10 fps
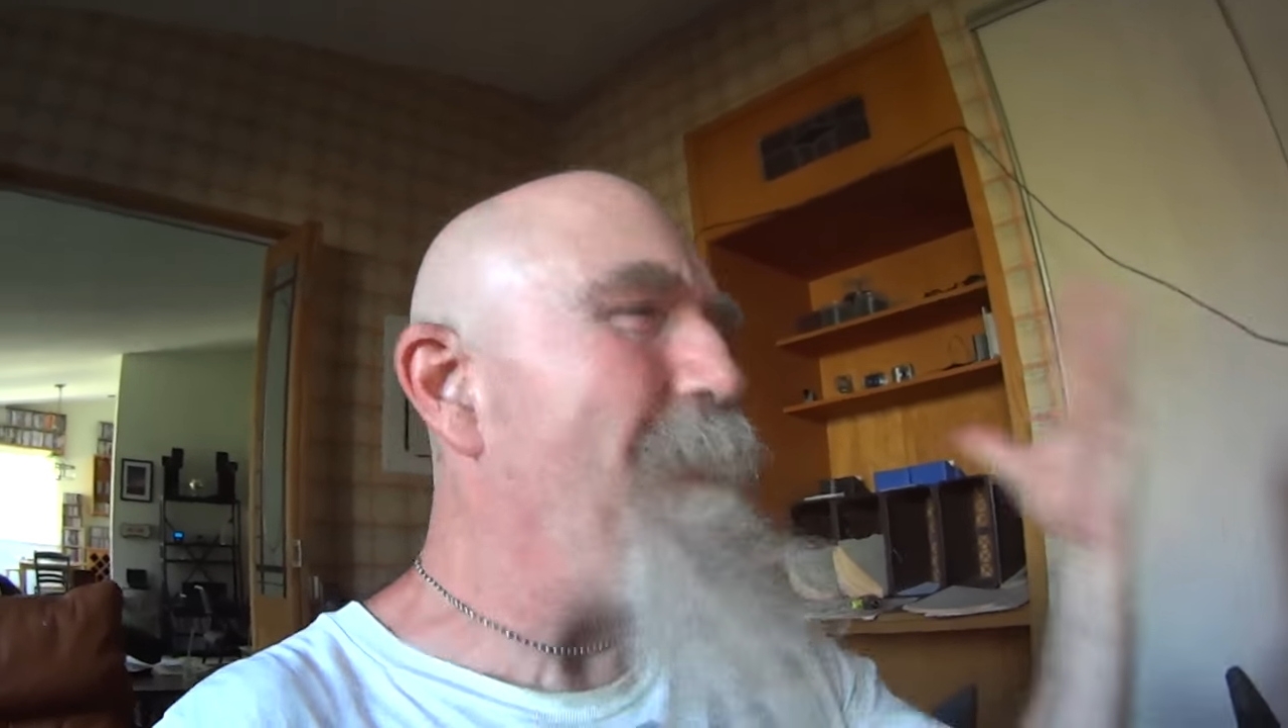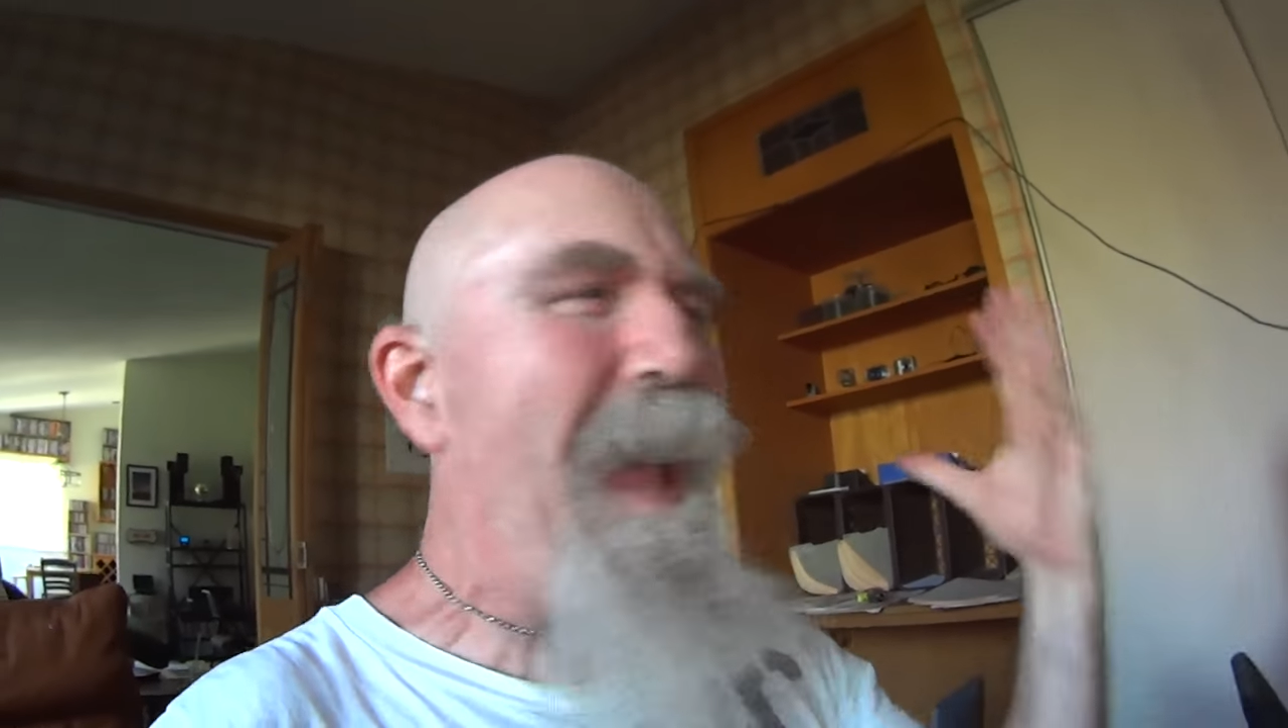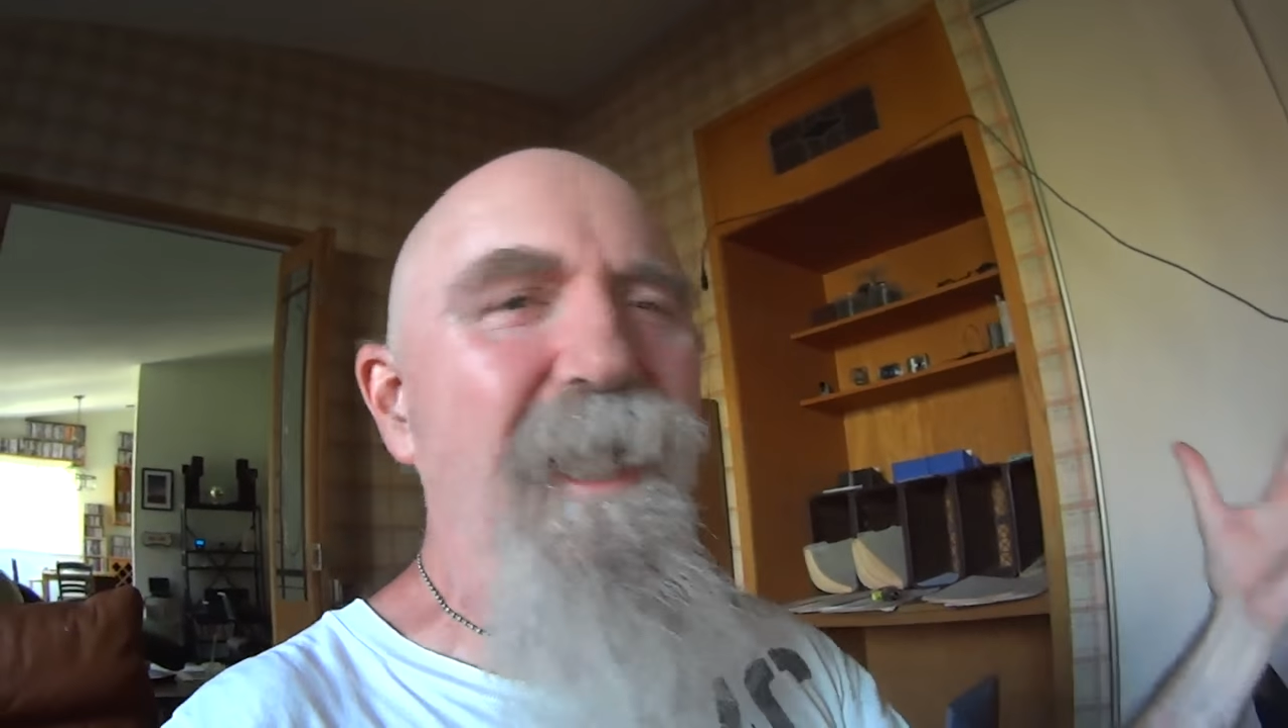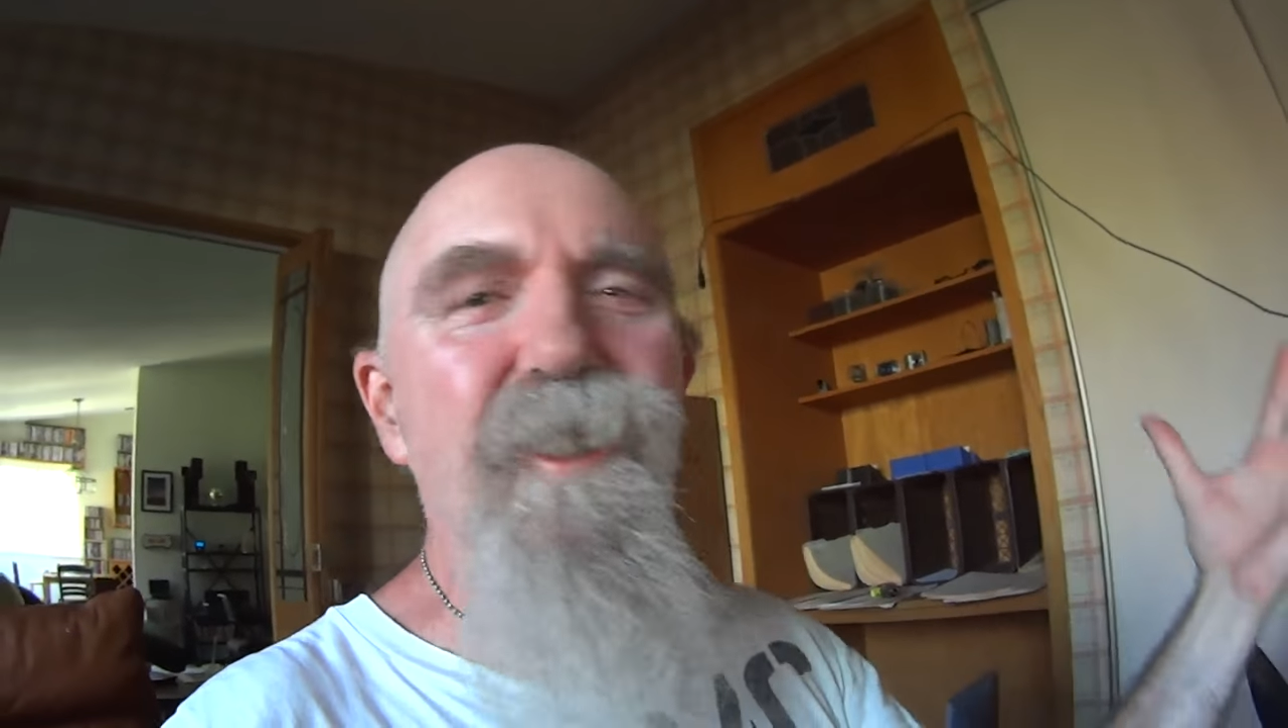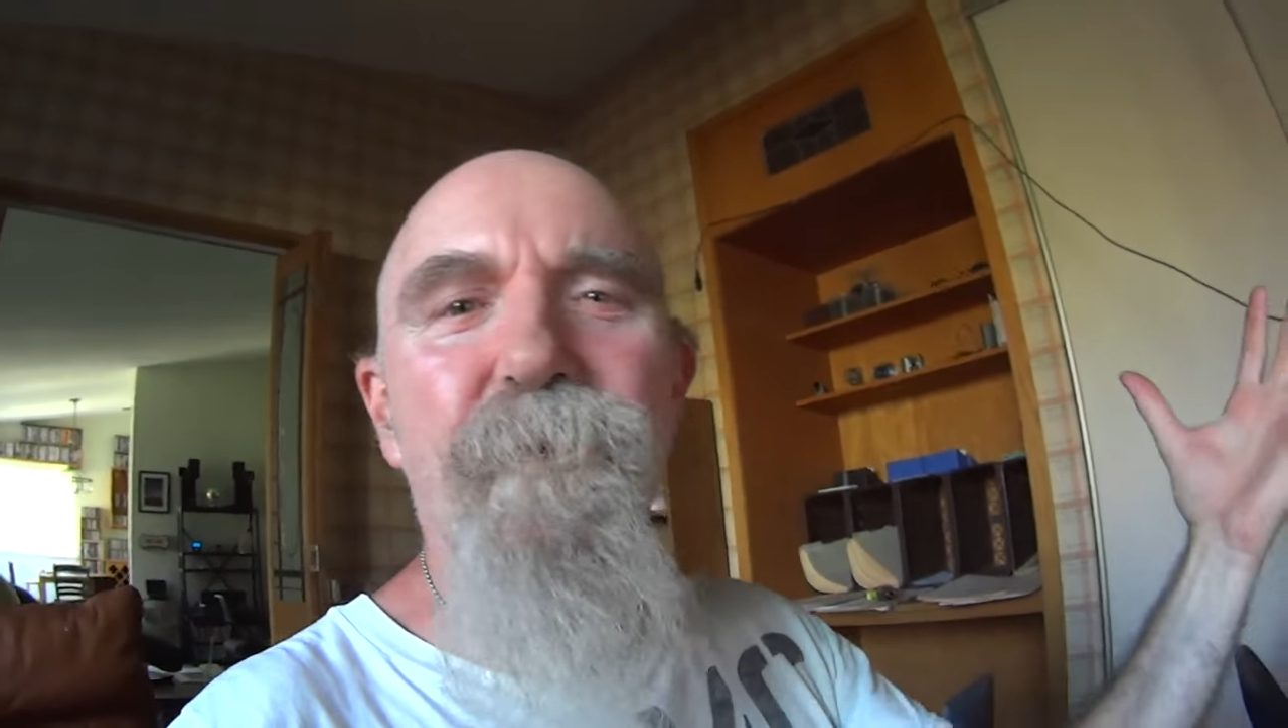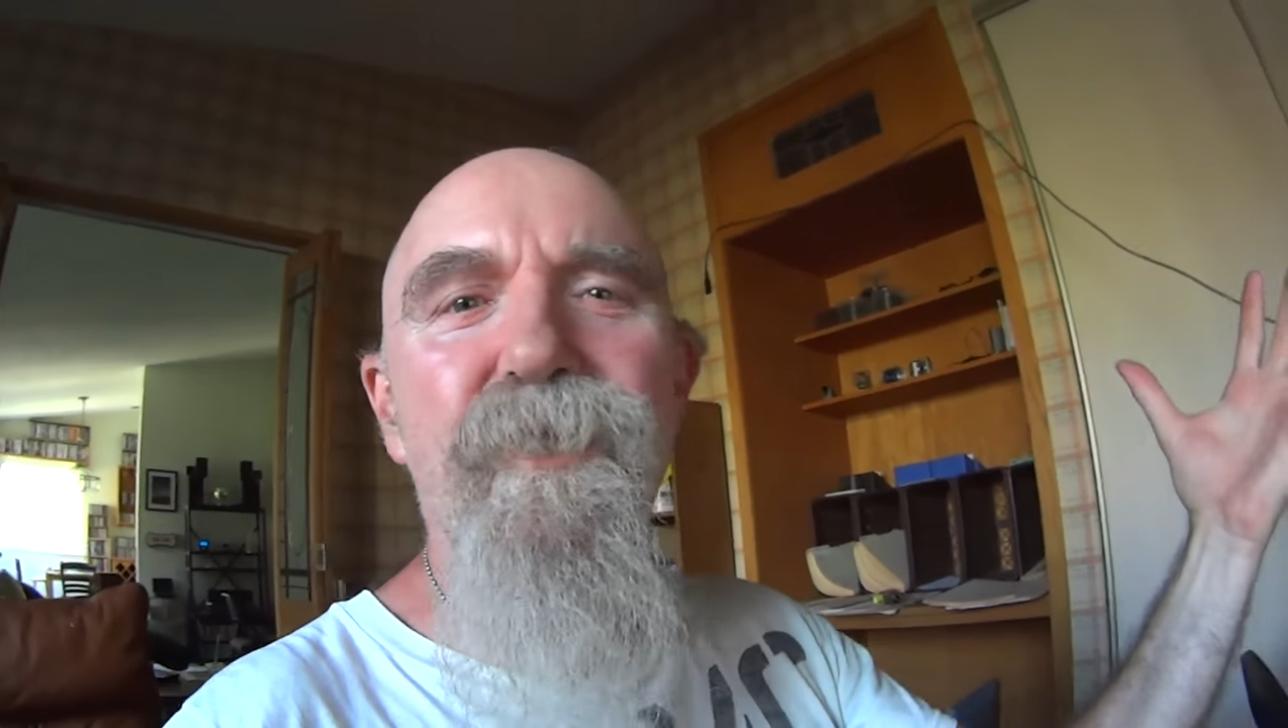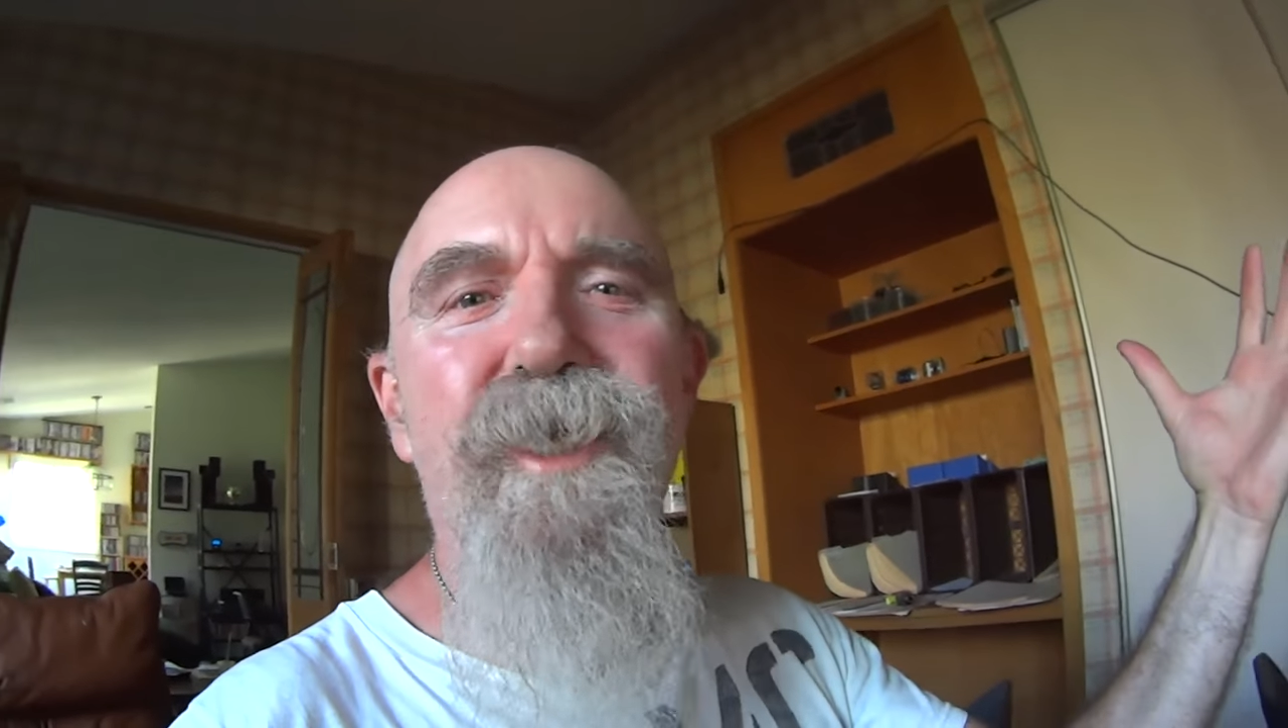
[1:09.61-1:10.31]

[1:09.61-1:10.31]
management